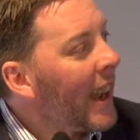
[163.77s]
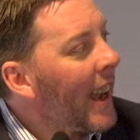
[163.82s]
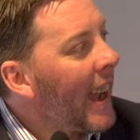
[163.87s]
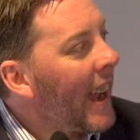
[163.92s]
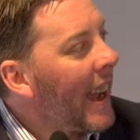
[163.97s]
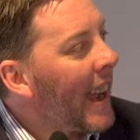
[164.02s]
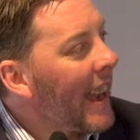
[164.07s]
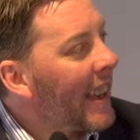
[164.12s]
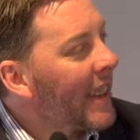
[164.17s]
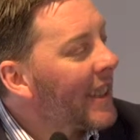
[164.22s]

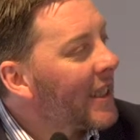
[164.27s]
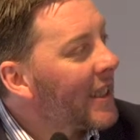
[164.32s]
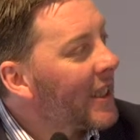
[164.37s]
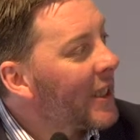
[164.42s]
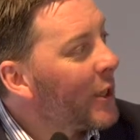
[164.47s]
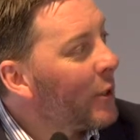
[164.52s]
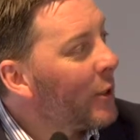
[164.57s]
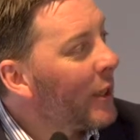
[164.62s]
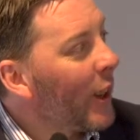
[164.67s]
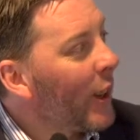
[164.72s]
and
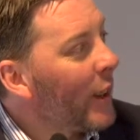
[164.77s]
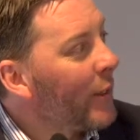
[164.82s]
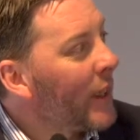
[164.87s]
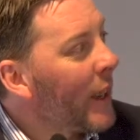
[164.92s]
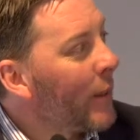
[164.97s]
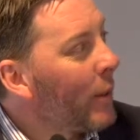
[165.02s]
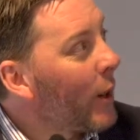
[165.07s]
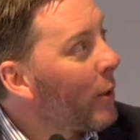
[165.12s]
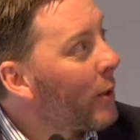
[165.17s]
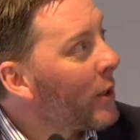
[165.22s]
do a live
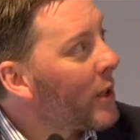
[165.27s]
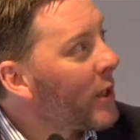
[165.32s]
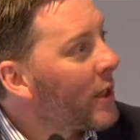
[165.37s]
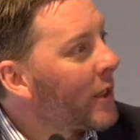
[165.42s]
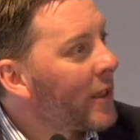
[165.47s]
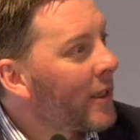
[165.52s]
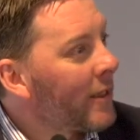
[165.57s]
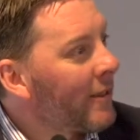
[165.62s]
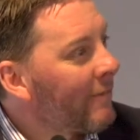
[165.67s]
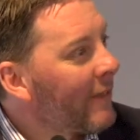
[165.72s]
demo, which
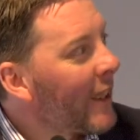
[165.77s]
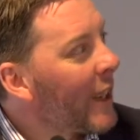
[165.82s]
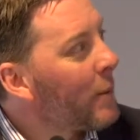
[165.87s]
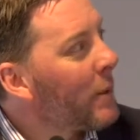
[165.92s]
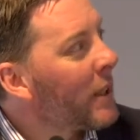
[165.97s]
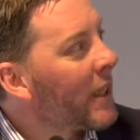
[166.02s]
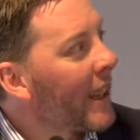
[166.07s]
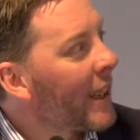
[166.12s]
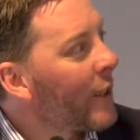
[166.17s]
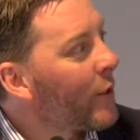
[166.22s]
is going to
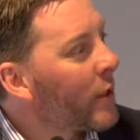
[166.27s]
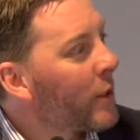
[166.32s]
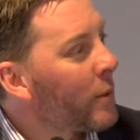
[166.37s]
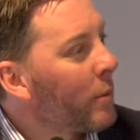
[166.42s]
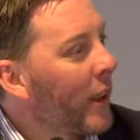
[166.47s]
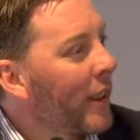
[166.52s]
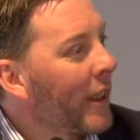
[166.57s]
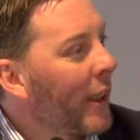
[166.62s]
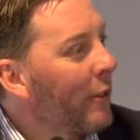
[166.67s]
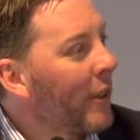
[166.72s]
be dangerous,
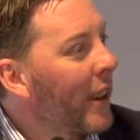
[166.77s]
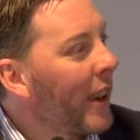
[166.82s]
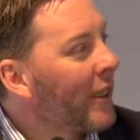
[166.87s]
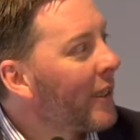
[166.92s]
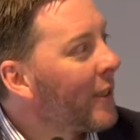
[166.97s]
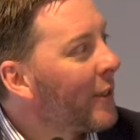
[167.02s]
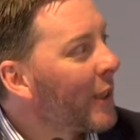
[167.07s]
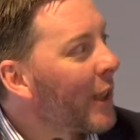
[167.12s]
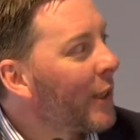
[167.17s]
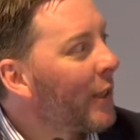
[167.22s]
but there we go.
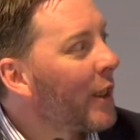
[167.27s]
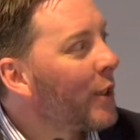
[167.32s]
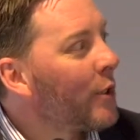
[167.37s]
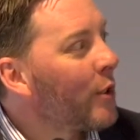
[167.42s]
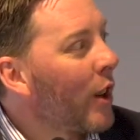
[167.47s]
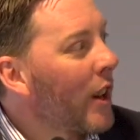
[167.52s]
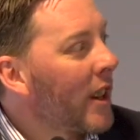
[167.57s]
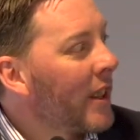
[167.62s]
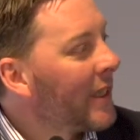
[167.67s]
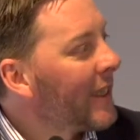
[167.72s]
We'll give it a
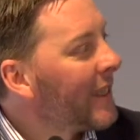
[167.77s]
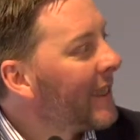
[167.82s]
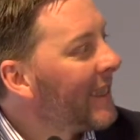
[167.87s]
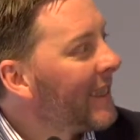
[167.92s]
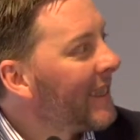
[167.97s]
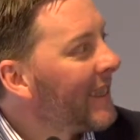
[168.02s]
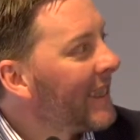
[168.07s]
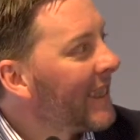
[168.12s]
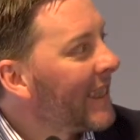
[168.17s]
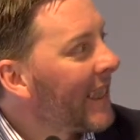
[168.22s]
try.
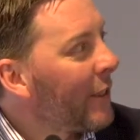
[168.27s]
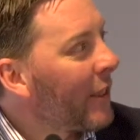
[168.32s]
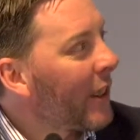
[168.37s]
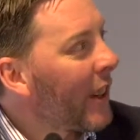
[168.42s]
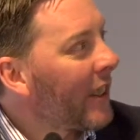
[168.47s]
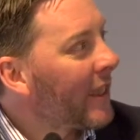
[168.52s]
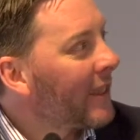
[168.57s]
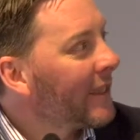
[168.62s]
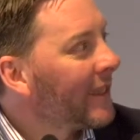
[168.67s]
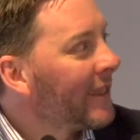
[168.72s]
There we
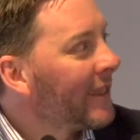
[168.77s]
go.